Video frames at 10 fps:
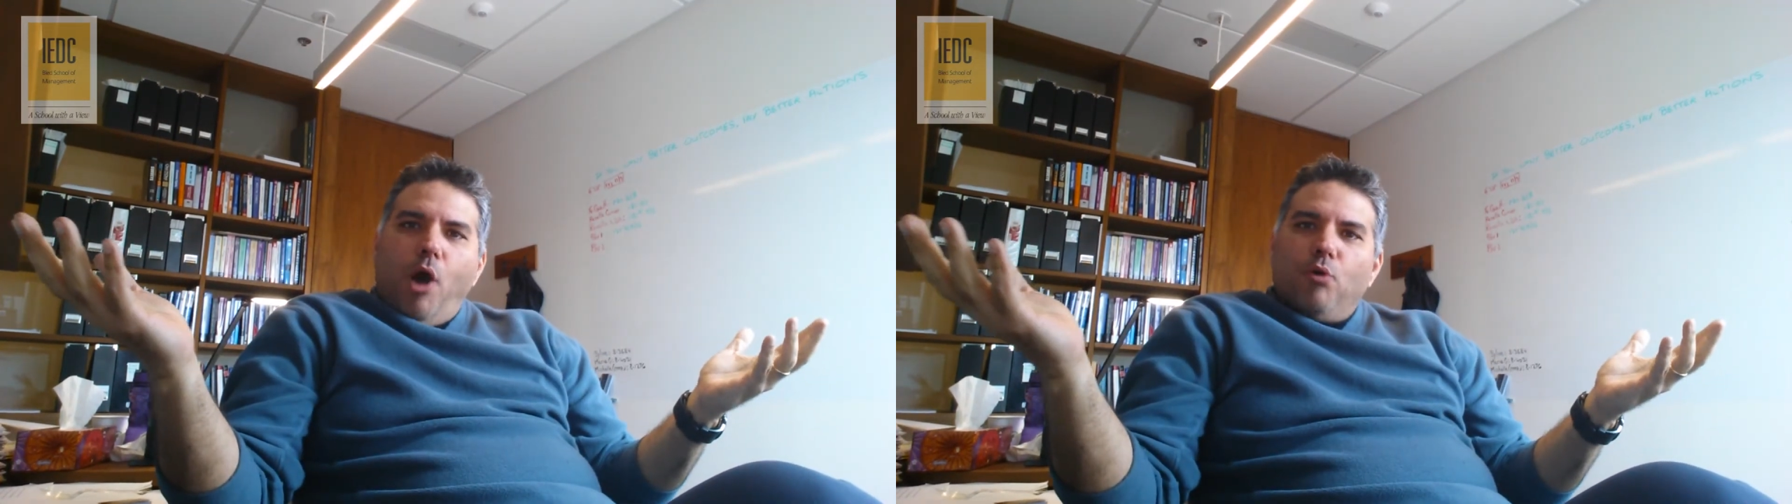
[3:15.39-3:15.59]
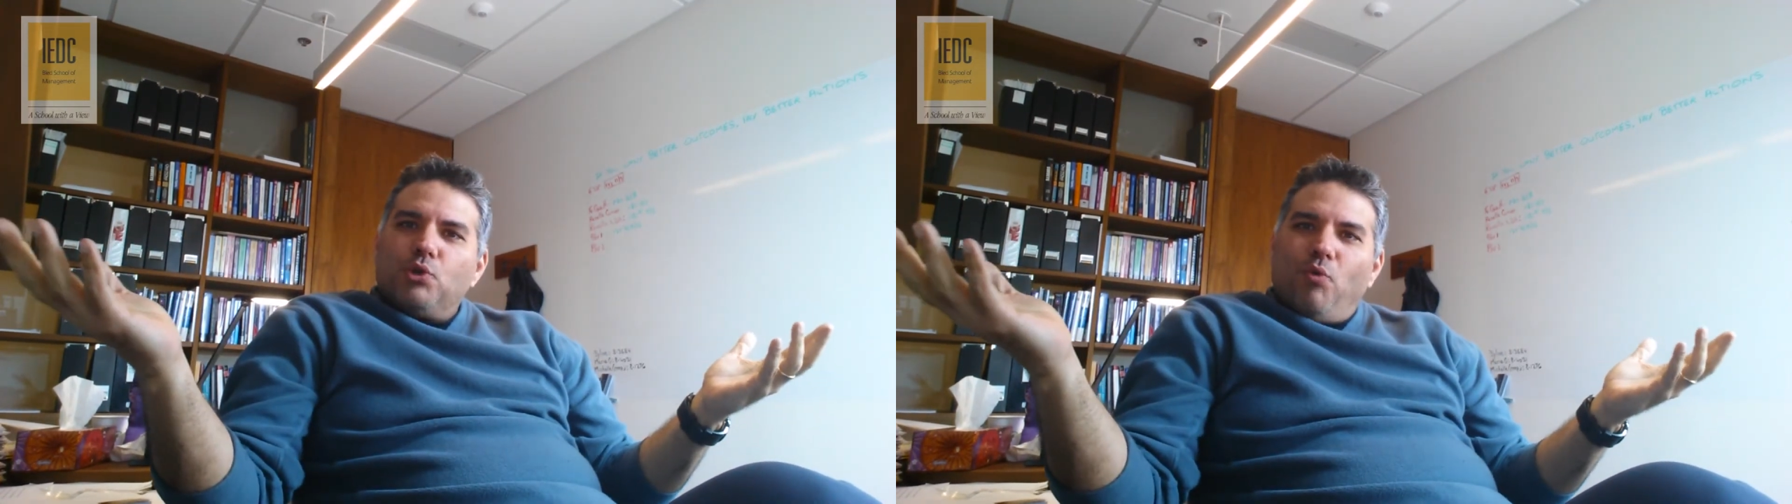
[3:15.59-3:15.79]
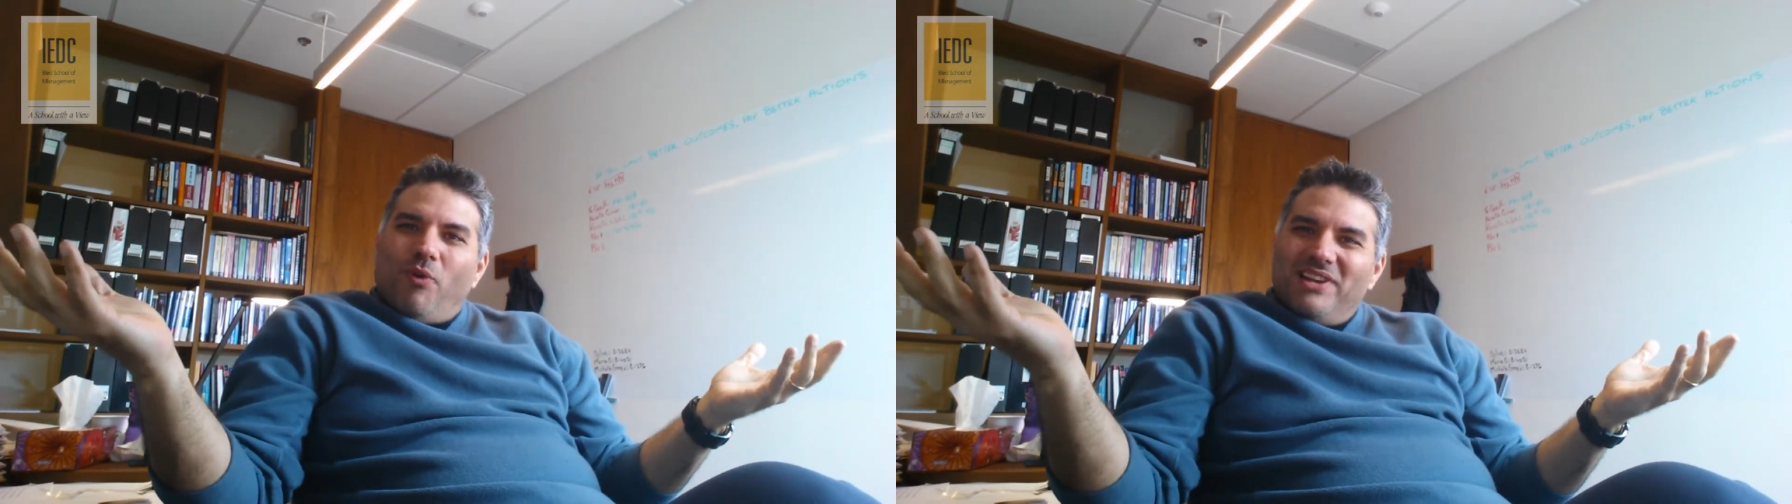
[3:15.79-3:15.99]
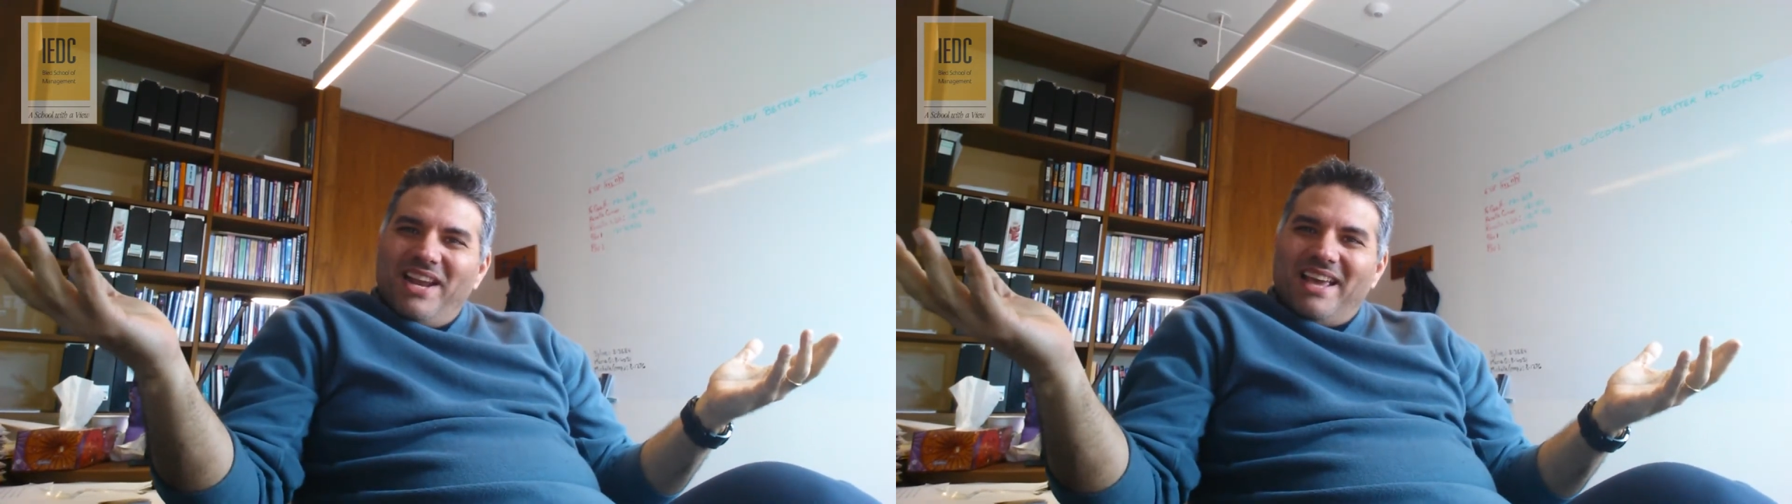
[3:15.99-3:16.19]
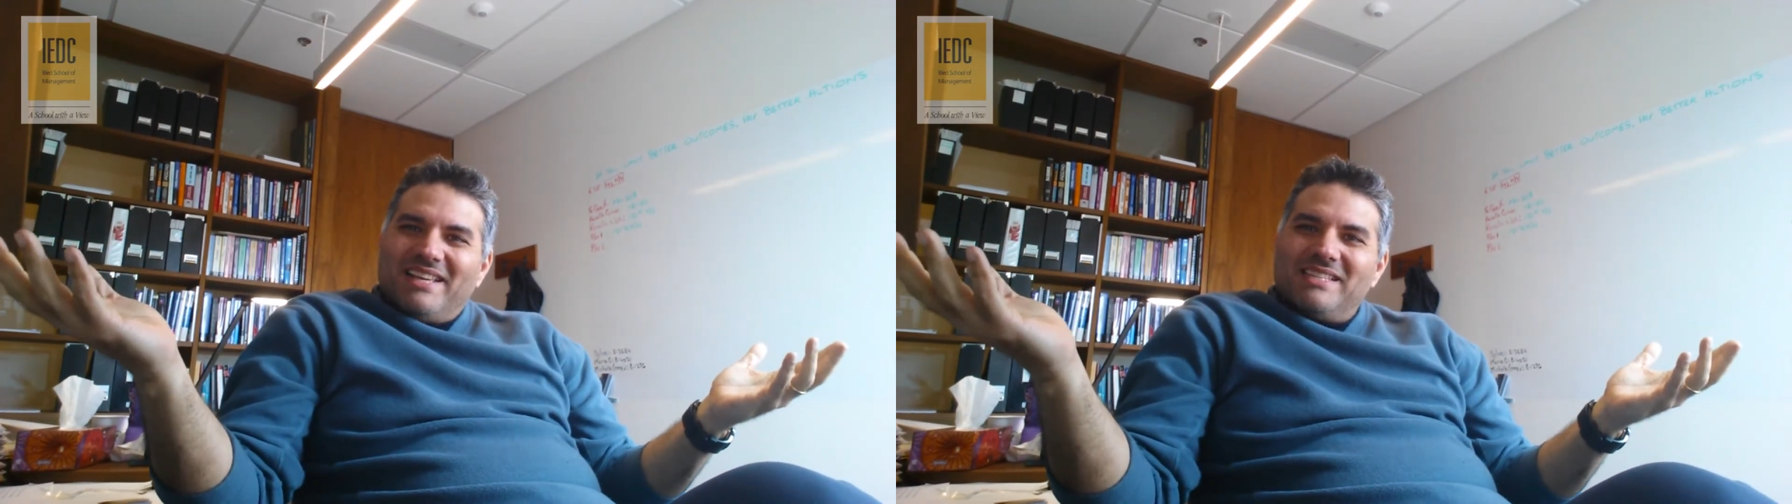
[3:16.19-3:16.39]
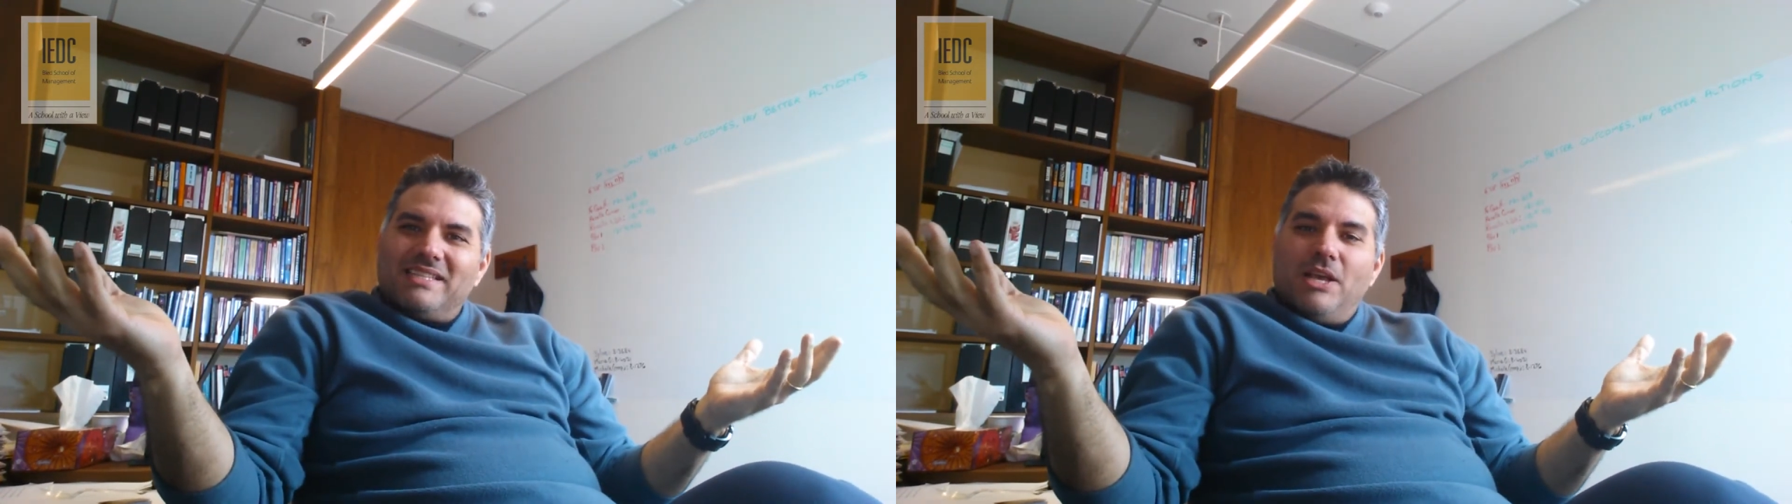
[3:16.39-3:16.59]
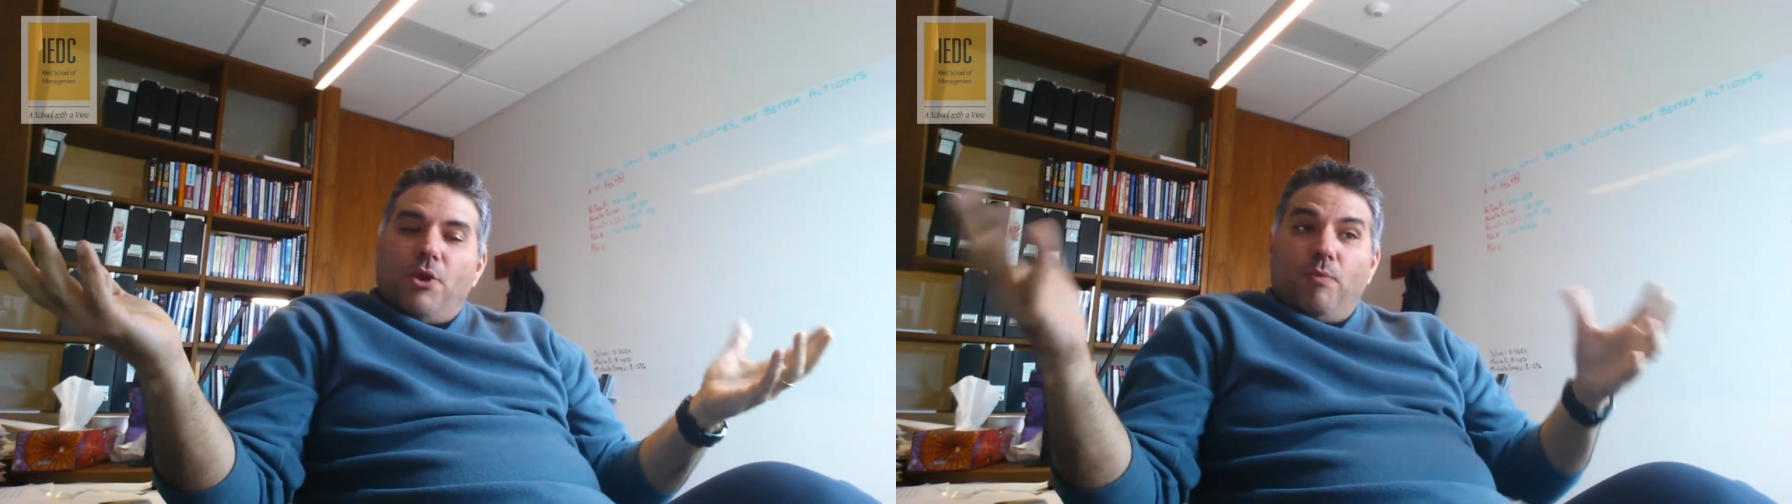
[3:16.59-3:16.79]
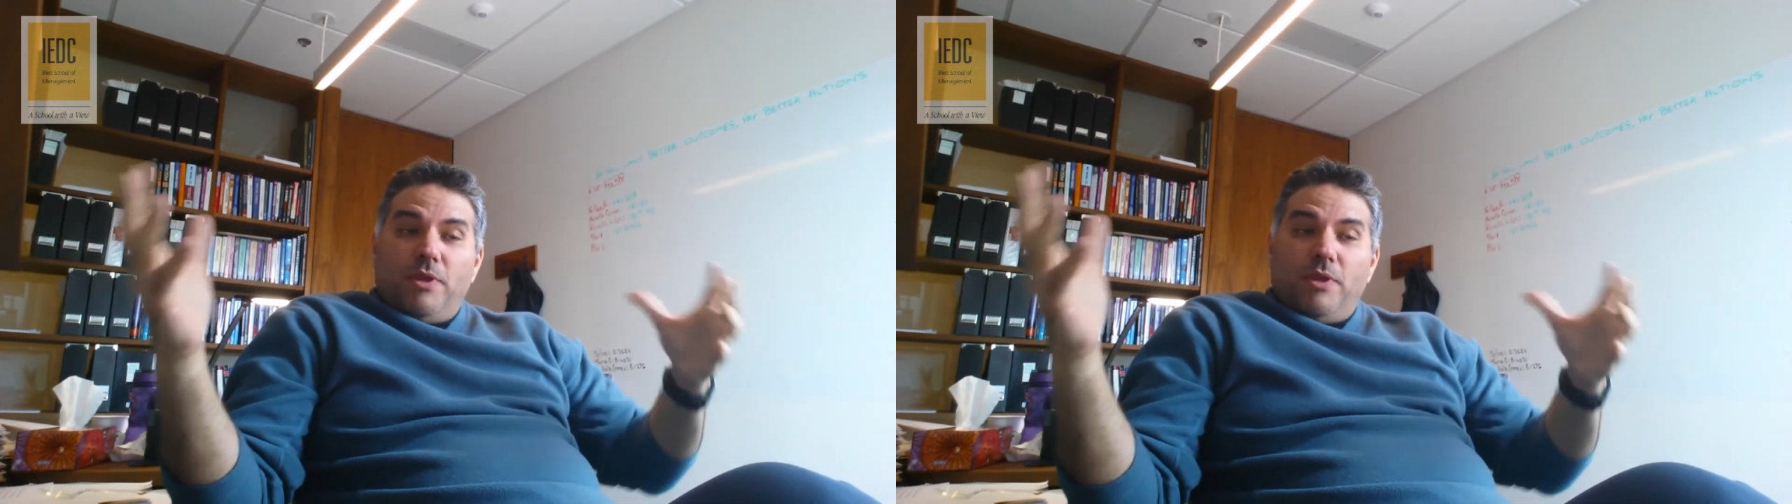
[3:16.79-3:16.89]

how to organize